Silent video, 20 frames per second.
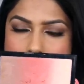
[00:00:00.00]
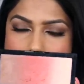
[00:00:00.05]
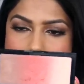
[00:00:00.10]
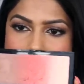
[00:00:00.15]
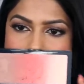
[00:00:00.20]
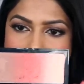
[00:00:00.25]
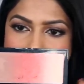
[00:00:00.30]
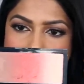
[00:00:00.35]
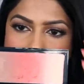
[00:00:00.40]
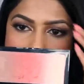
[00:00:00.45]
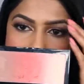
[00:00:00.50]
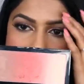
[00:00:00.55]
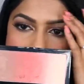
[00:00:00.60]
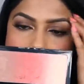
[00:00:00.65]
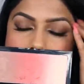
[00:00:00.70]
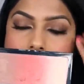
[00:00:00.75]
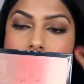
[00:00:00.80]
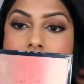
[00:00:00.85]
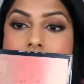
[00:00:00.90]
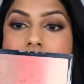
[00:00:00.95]
which I
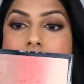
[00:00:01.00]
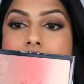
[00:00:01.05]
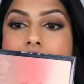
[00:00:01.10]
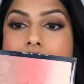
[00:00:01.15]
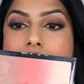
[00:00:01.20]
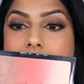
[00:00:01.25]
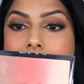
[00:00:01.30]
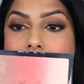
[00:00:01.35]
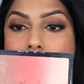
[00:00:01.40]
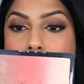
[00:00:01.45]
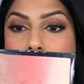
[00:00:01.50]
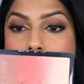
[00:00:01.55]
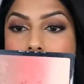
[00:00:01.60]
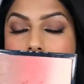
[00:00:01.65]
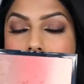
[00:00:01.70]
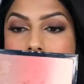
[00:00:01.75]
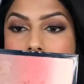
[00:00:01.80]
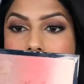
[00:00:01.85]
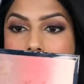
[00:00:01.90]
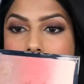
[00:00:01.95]
love. And I
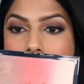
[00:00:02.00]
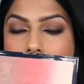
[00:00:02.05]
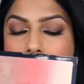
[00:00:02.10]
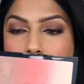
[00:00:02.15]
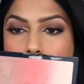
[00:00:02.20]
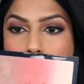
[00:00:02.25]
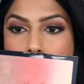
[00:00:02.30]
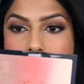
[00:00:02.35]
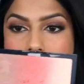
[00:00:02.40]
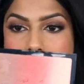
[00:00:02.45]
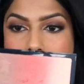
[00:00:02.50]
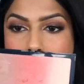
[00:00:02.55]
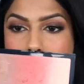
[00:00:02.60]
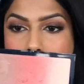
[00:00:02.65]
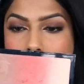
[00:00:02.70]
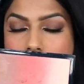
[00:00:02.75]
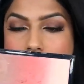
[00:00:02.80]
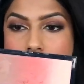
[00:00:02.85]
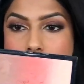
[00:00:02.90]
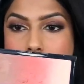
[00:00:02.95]
really love, of course, the
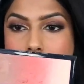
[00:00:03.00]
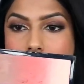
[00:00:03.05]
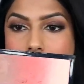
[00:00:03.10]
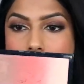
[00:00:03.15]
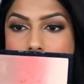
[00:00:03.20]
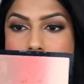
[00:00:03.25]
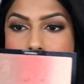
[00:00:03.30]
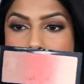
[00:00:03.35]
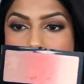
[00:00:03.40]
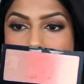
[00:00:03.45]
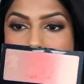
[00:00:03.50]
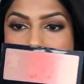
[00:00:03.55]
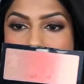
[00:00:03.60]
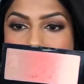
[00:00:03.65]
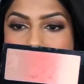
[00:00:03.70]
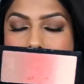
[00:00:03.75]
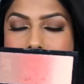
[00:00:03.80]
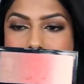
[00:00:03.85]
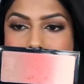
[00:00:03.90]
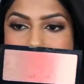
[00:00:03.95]
blush, but I also
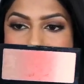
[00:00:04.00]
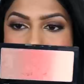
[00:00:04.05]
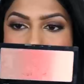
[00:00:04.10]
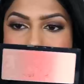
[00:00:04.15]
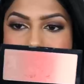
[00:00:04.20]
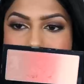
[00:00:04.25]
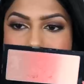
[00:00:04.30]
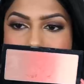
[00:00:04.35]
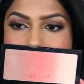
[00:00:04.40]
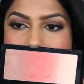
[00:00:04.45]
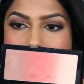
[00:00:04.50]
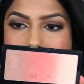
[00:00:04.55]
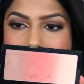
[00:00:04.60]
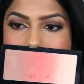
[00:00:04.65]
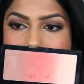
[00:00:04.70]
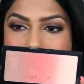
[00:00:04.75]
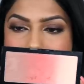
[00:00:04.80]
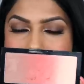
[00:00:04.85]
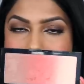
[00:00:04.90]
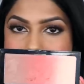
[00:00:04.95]
really like this
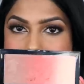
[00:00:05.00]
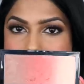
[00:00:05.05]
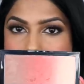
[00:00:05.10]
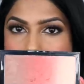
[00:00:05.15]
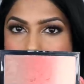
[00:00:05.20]
highlight as